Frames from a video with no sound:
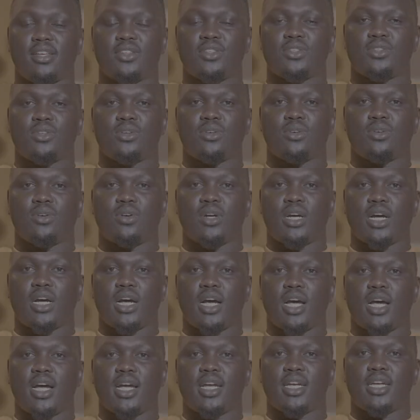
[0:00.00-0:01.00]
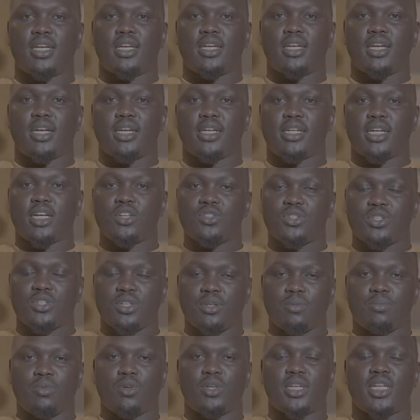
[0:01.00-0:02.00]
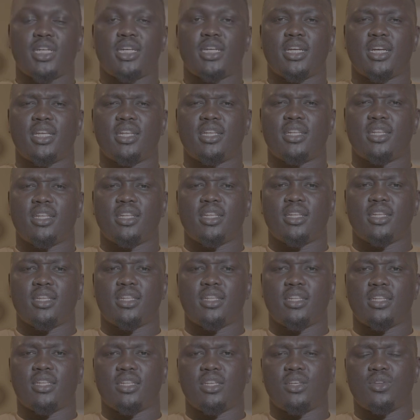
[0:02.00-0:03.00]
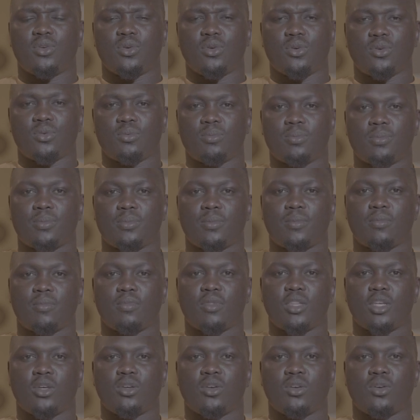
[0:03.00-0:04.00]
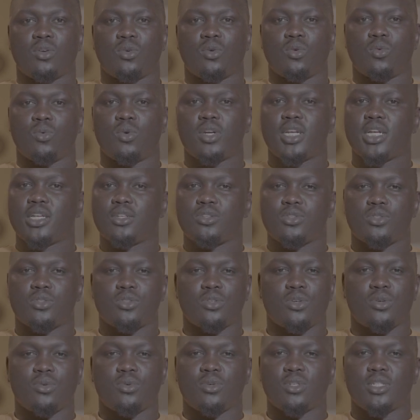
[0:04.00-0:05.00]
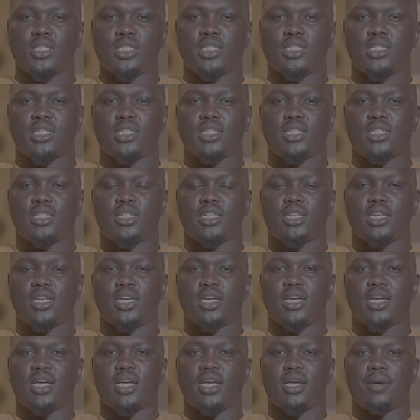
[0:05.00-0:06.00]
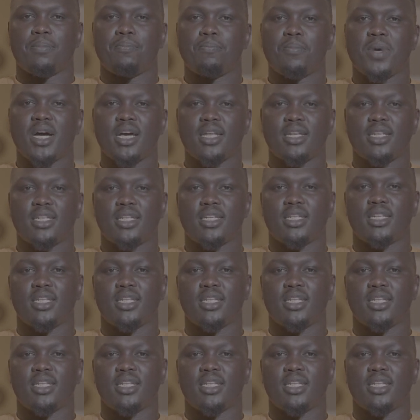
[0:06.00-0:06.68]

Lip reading: So I encountered Boni, and you know, what I saw was a man